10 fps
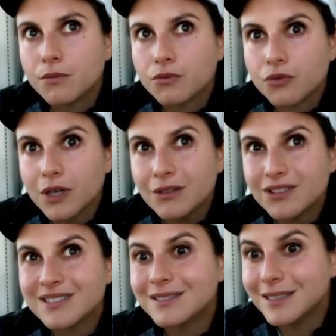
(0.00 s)
real
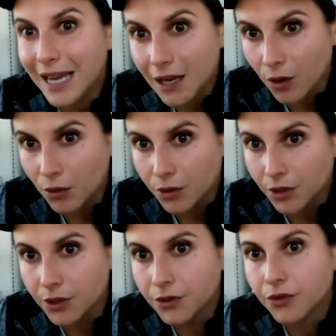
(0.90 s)

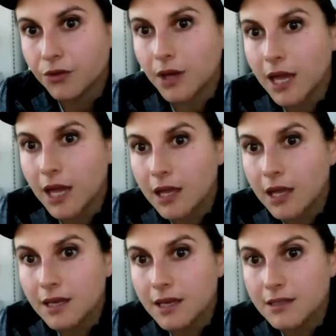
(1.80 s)
stakeholders in
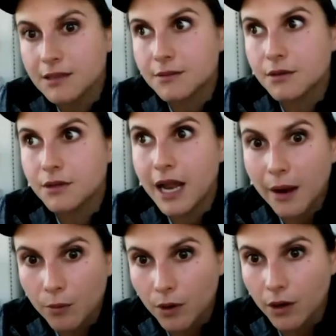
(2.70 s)
these
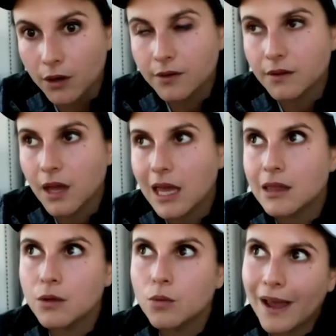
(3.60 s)
networks
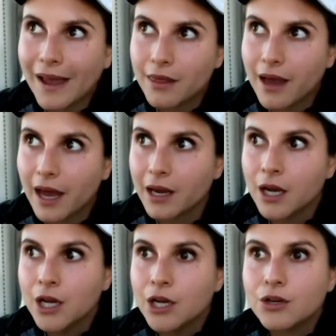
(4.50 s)
in the way that
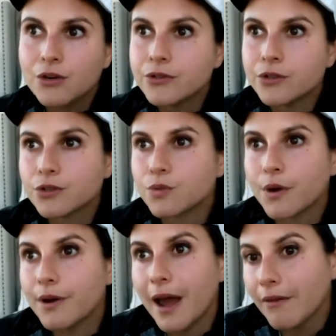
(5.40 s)
users were
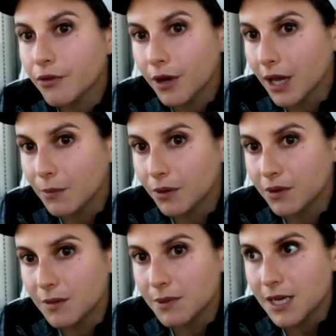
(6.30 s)
never able
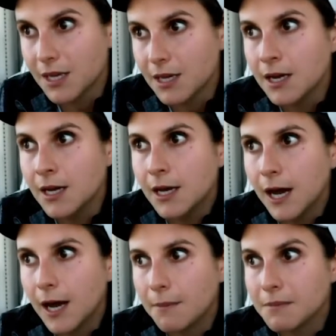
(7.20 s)
to be
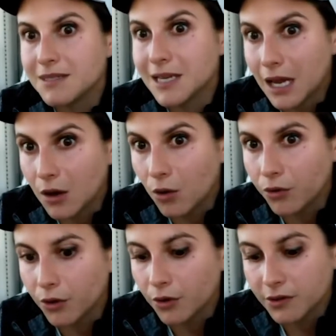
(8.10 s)

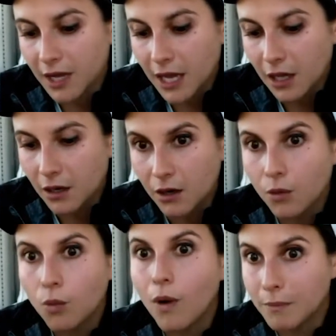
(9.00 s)
stakeholders in
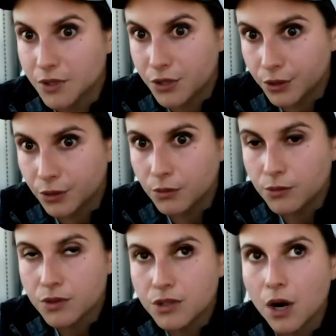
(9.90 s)
Web 2.
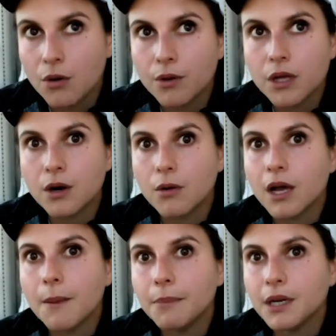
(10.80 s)
So, a
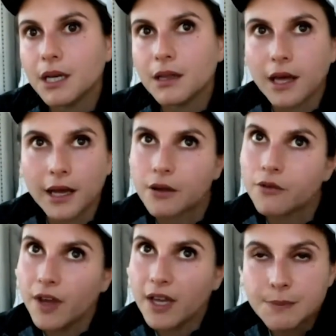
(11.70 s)
company like
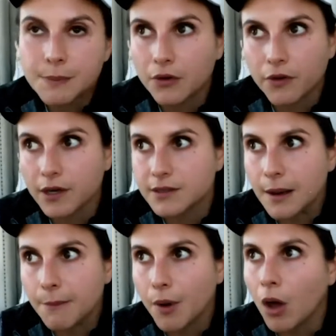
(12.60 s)
Facebook, for
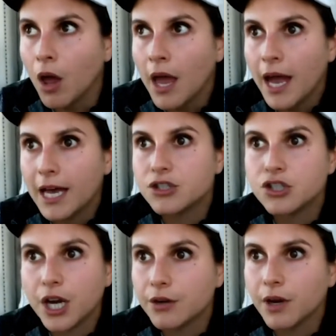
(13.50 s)
example, has
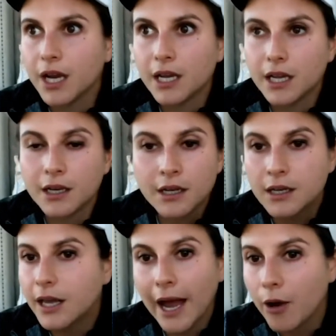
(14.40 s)
generated
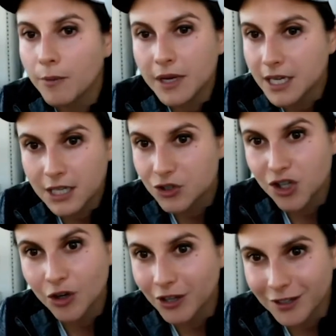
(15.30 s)
how many
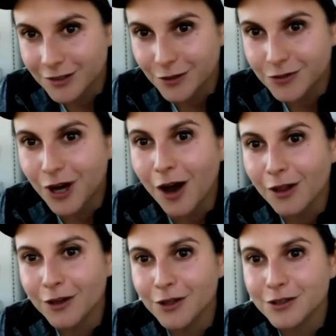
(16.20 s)
gajillions of
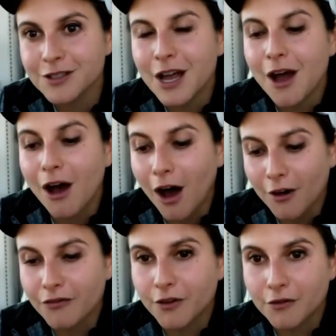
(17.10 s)
dollars
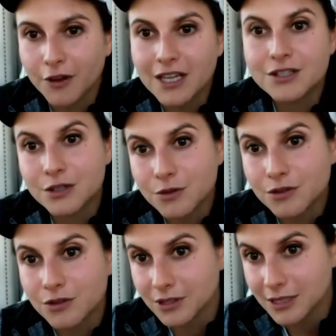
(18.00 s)
off of its
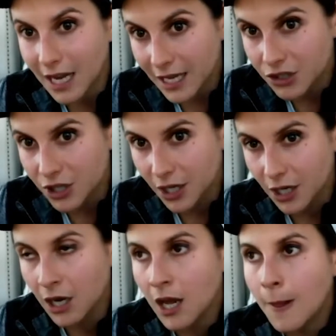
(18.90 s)
users'
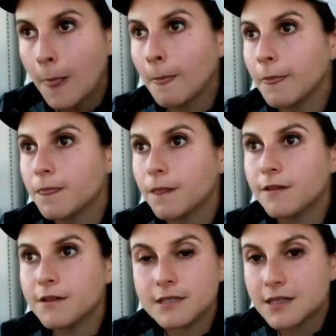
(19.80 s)
attention.
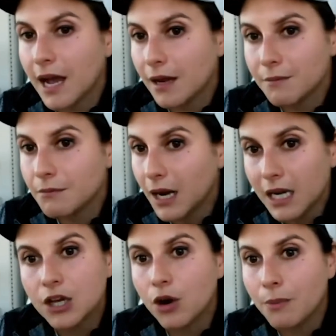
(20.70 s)
Does that
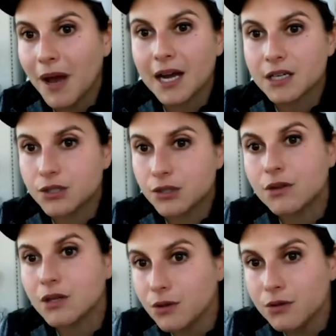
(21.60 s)
money go back to
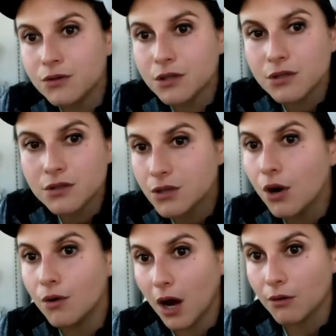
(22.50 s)
the users?
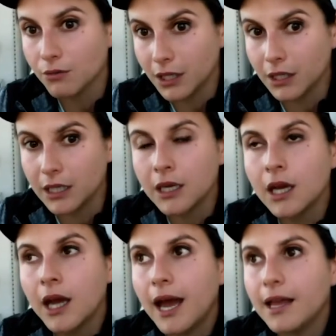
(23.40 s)
No, not really.
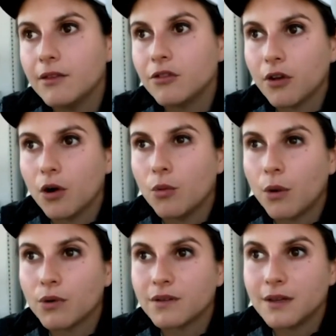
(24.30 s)
And so
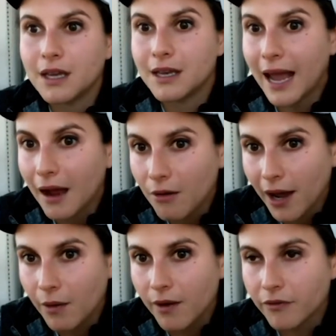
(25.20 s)
what we're seeing now,
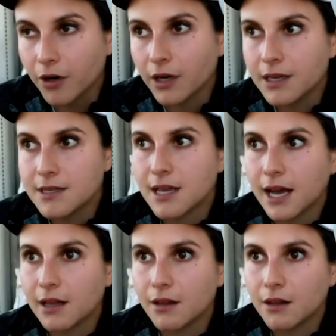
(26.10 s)
however, is
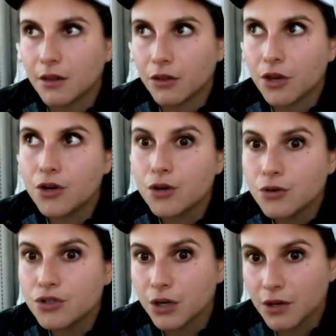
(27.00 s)
that the
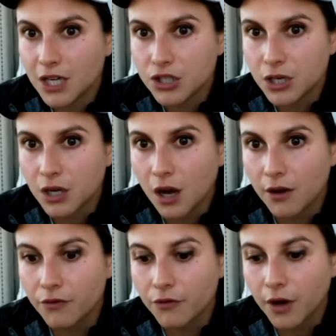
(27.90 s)
new generation
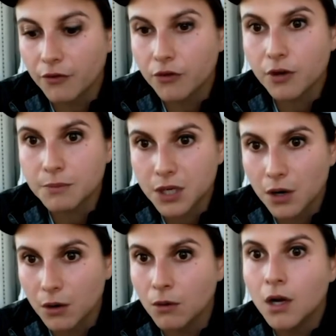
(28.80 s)
of
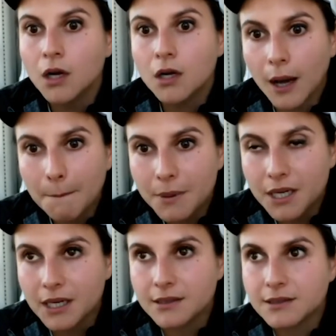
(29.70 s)
crypto
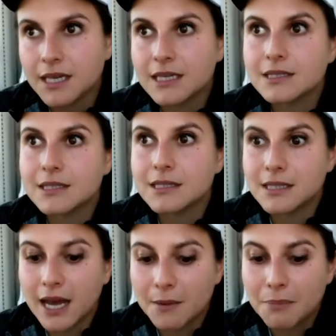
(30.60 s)
companies is
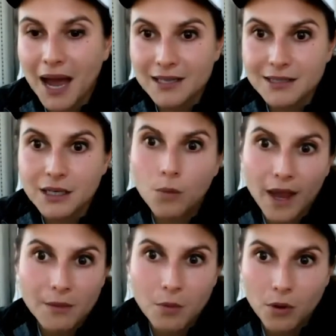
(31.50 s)
instead passing
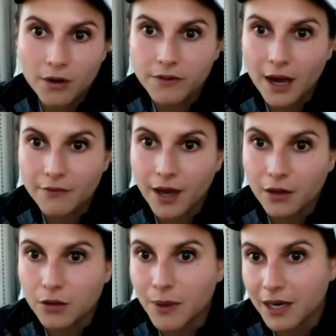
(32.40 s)
way more of that
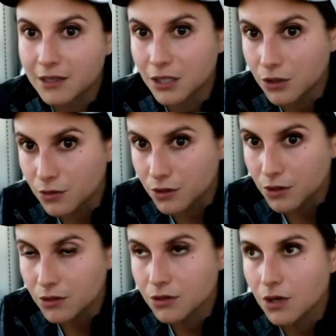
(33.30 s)
value back to
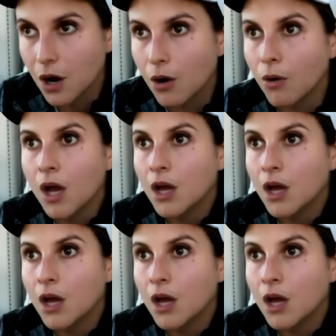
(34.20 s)
users. So